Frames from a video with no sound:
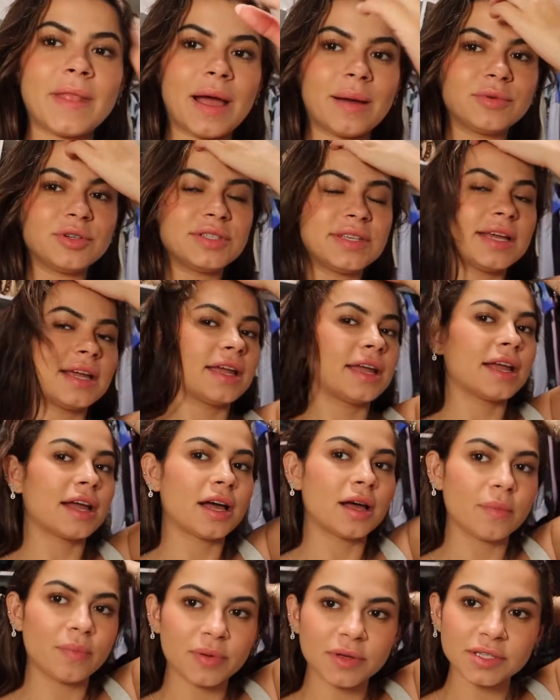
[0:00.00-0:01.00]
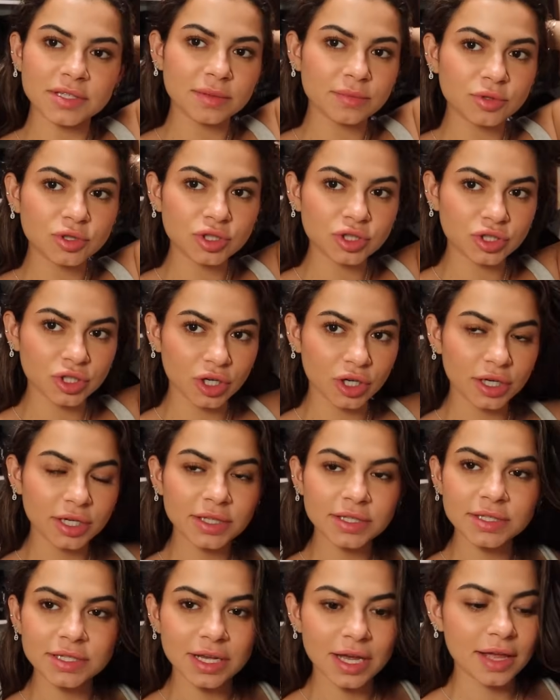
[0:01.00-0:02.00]
Now I'm just hanging up some
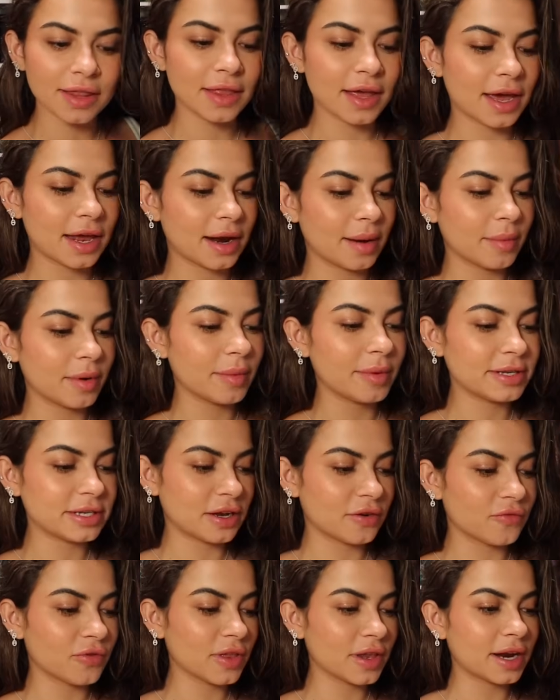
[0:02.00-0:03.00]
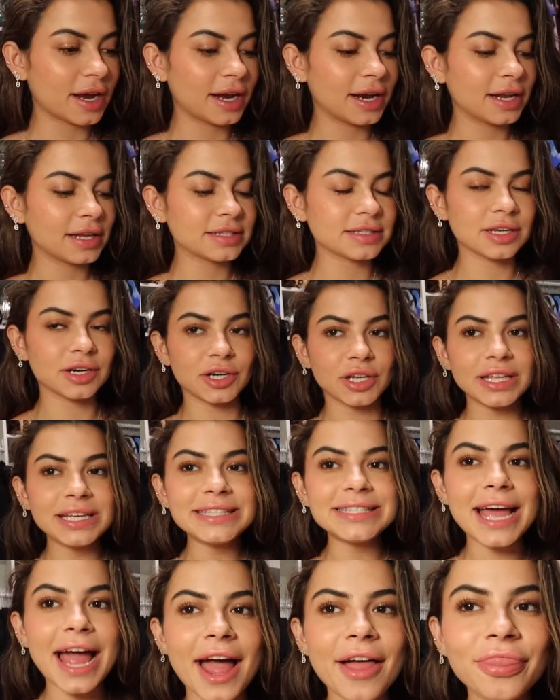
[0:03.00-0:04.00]
shirts and then I'm gonna be done for the night. It's literally
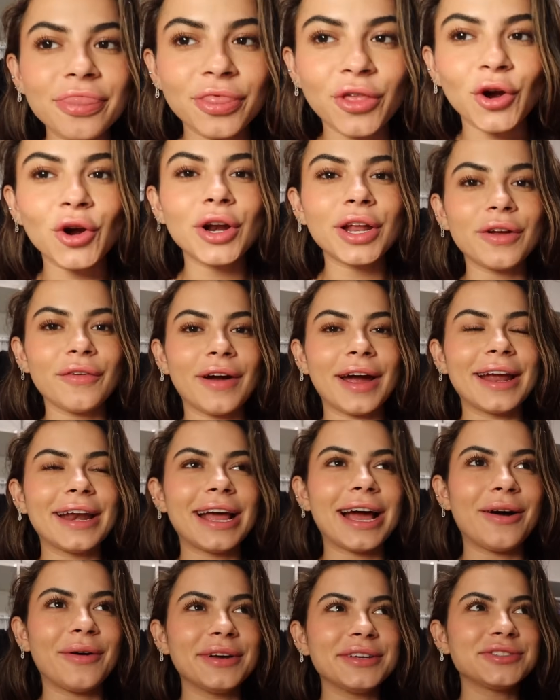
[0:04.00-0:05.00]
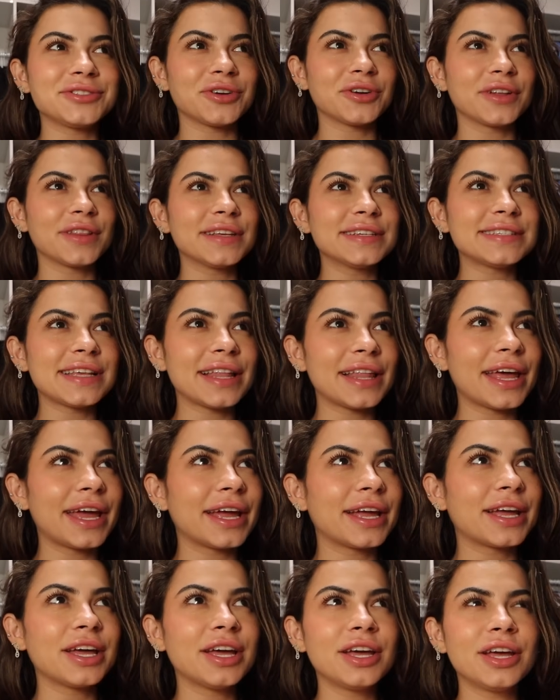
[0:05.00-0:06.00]
10:30 right now. I started this at
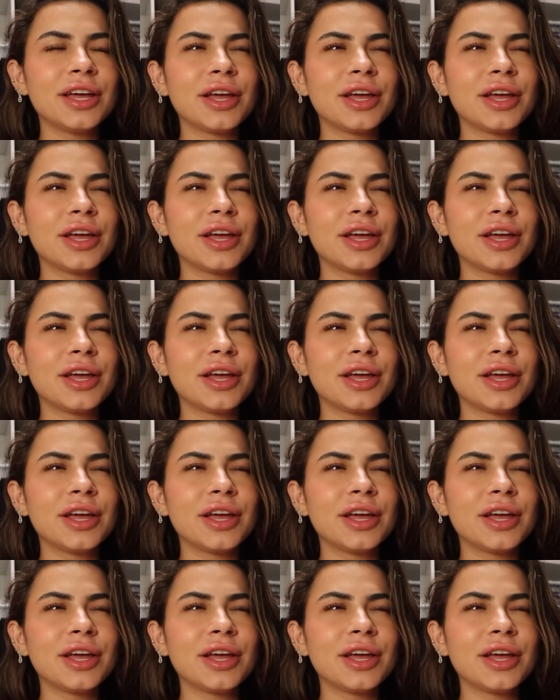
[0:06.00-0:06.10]
like